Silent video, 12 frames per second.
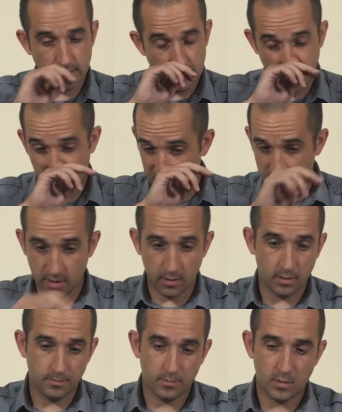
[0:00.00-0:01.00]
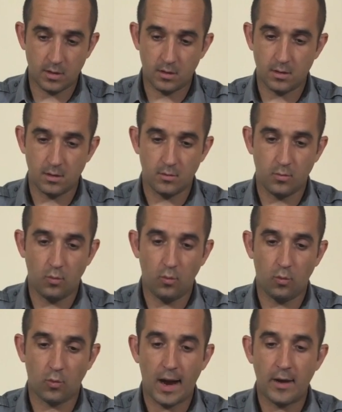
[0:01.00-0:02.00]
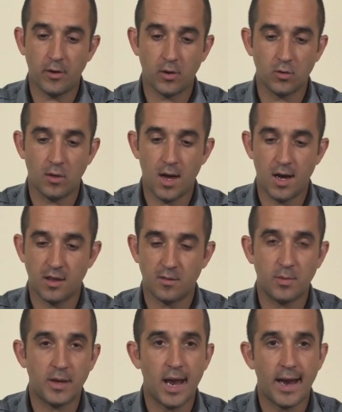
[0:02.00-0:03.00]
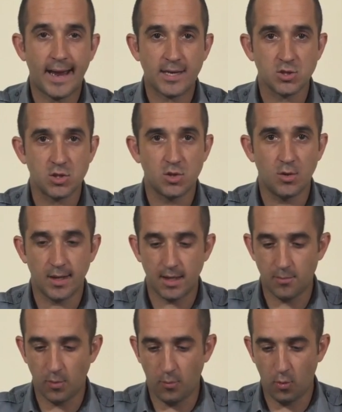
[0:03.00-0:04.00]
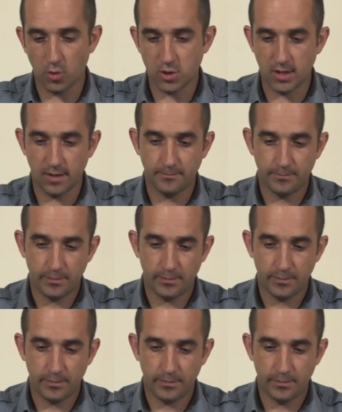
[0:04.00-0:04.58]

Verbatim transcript: just a place to, to route all your lines, but not actually doing any proportioning.